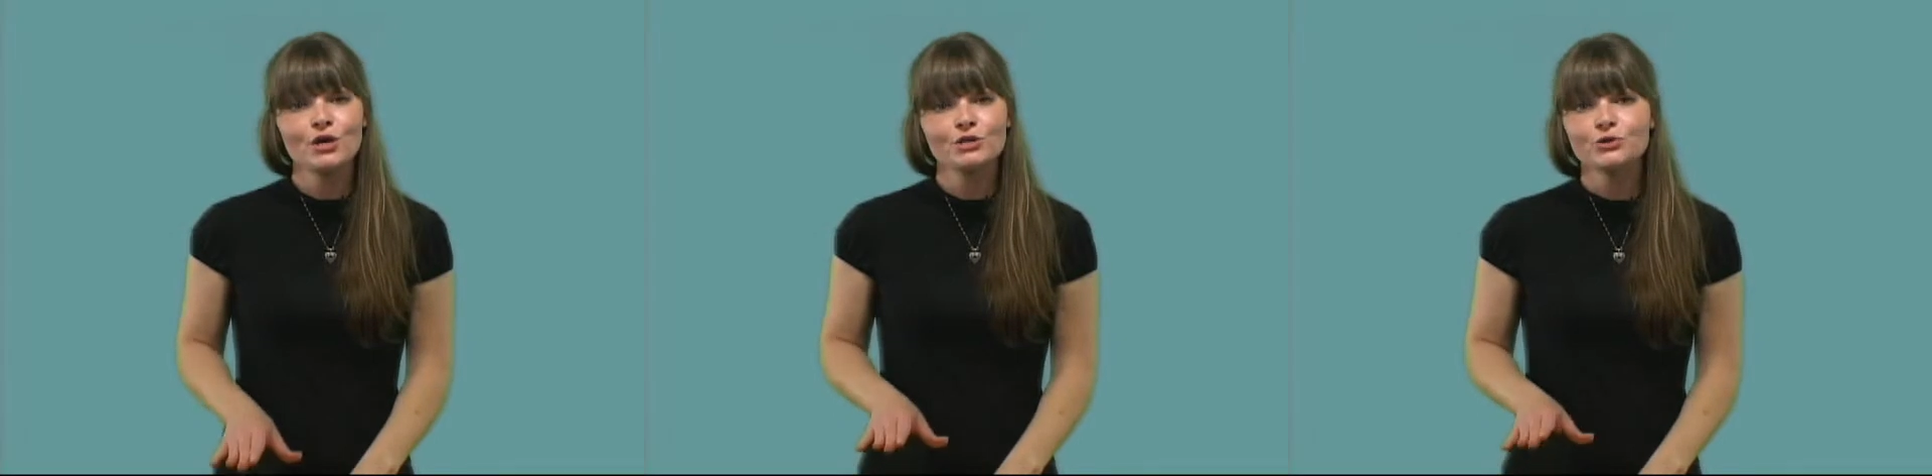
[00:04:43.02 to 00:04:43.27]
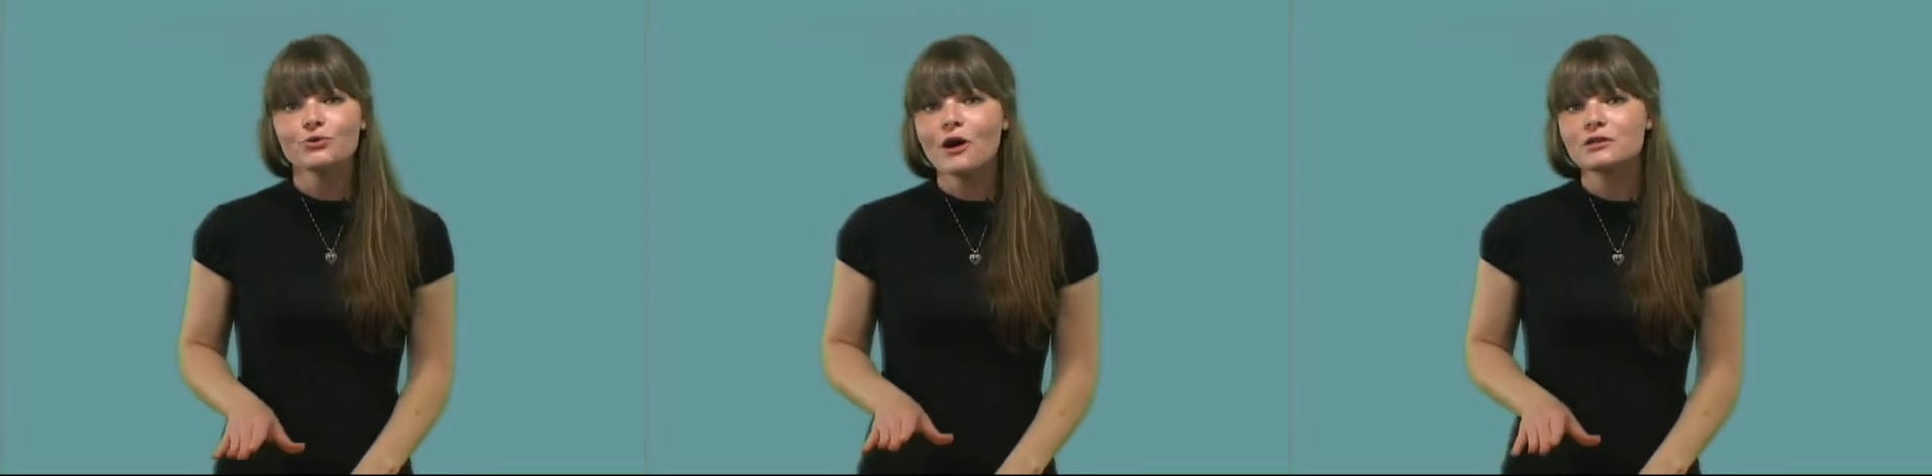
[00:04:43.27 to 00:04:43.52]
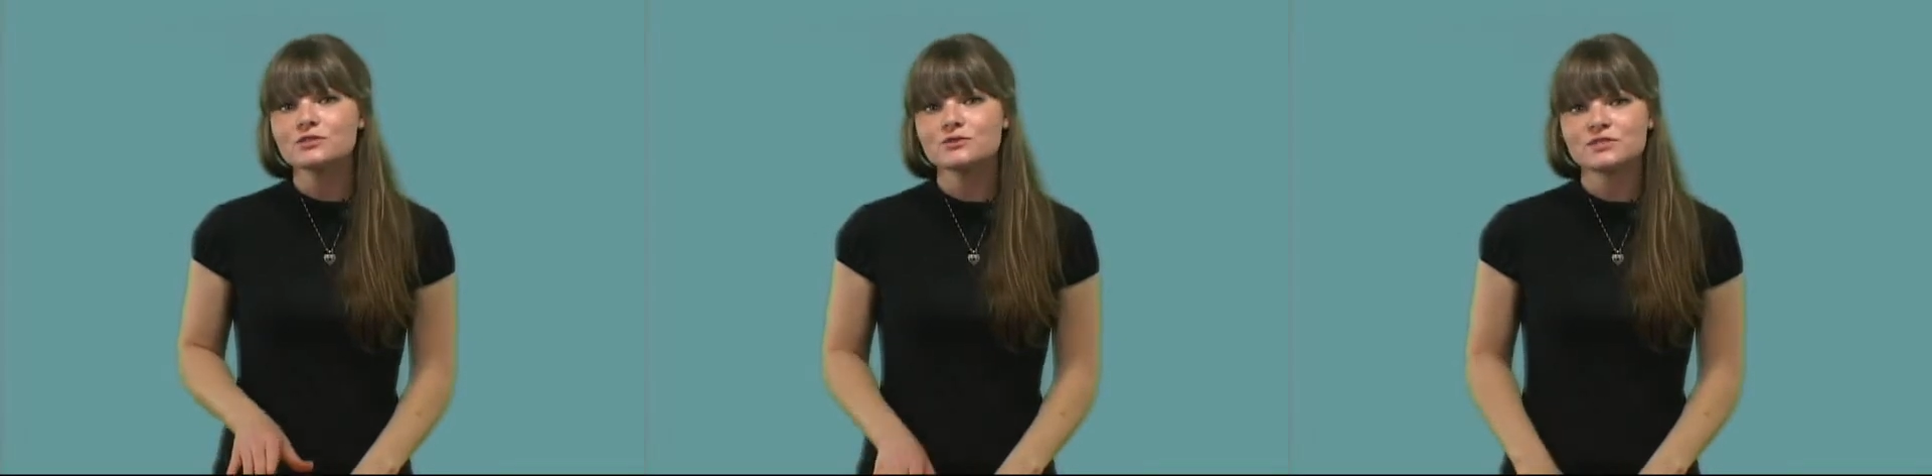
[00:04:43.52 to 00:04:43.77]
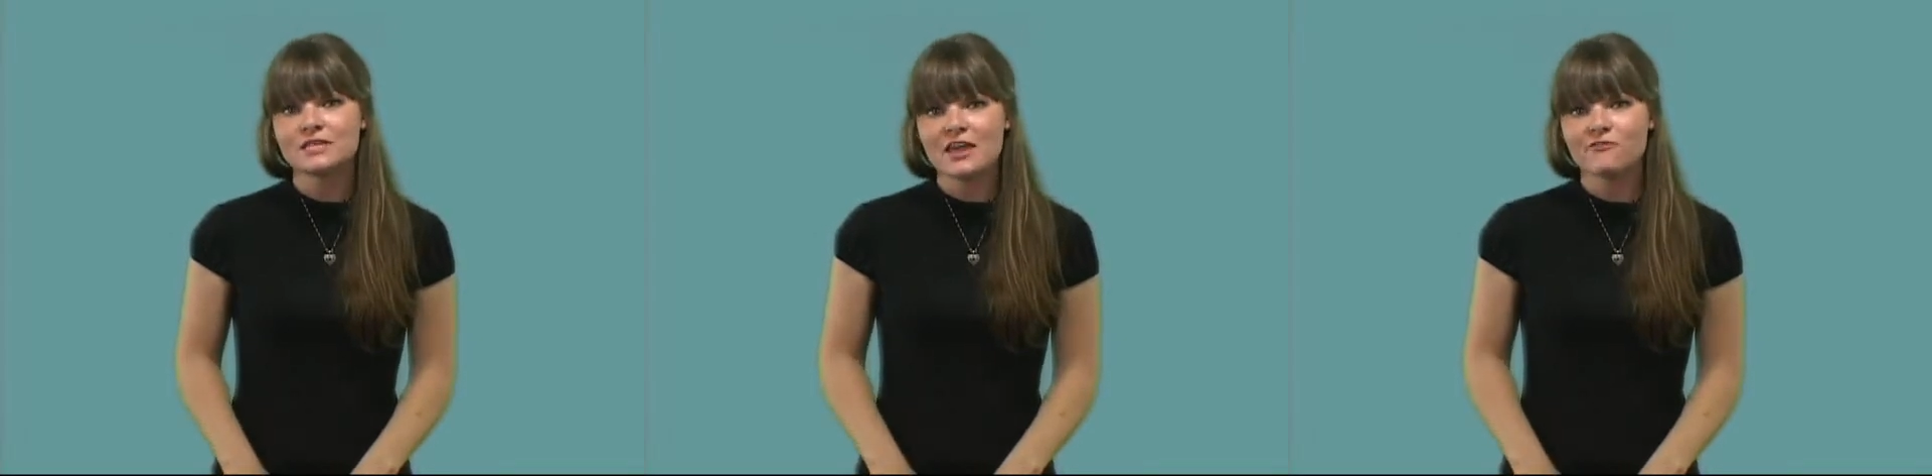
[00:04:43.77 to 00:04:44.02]
you also
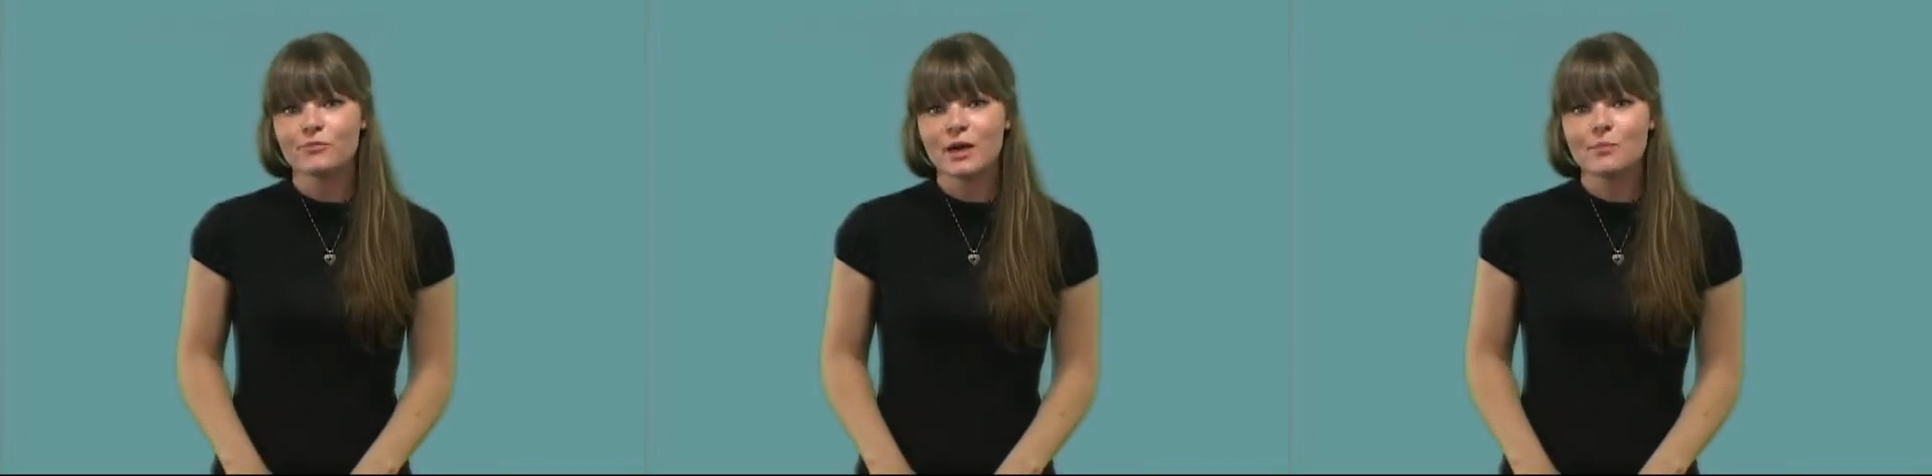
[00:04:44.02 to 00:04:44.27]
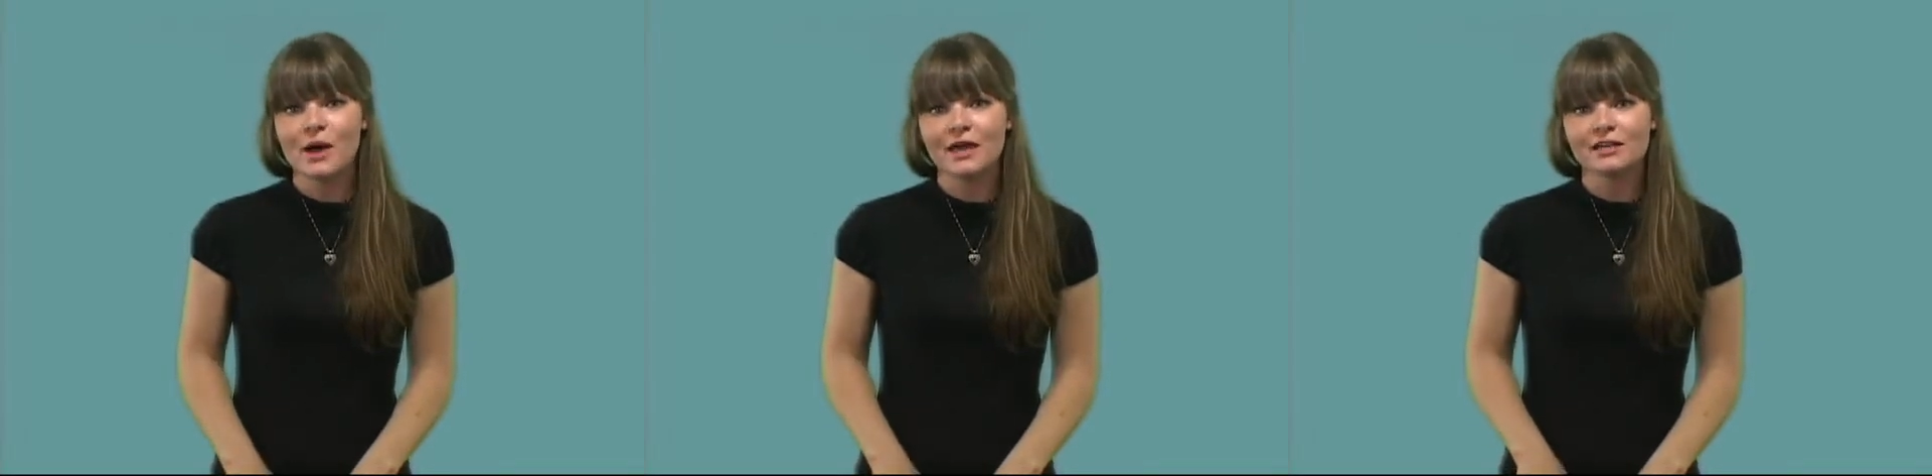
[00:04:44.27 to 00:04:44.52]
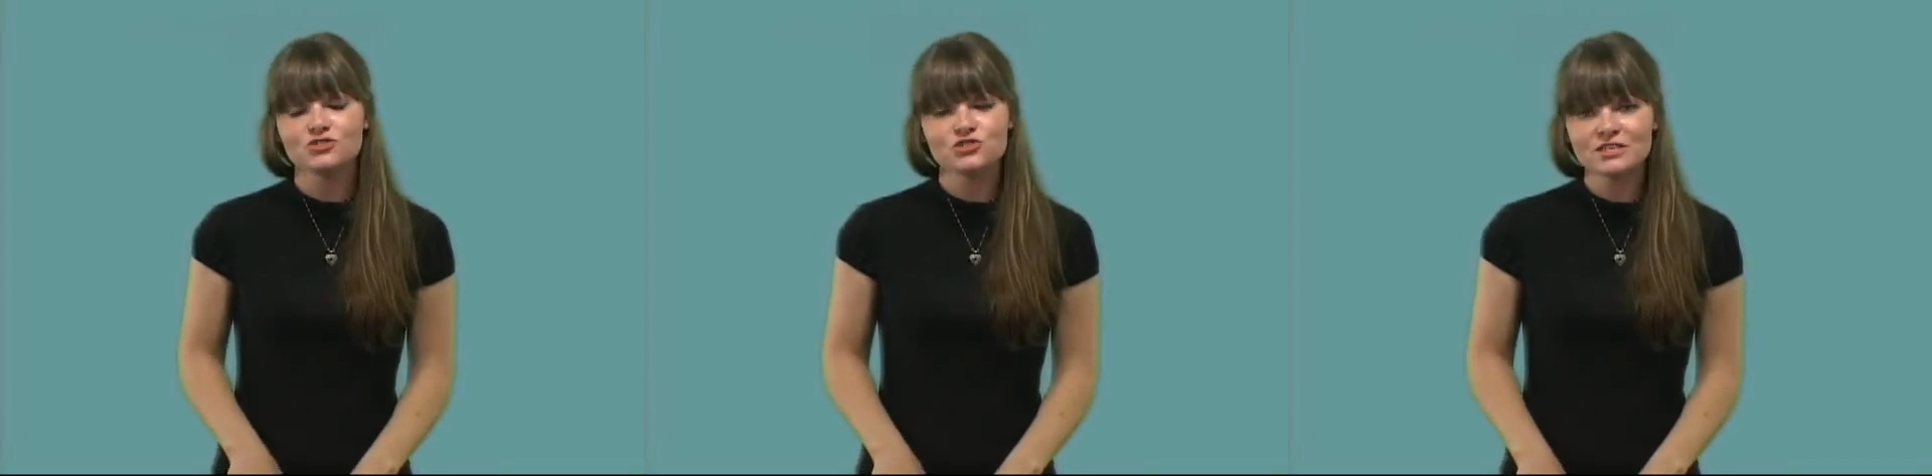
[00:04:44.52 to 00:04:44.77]
save by buying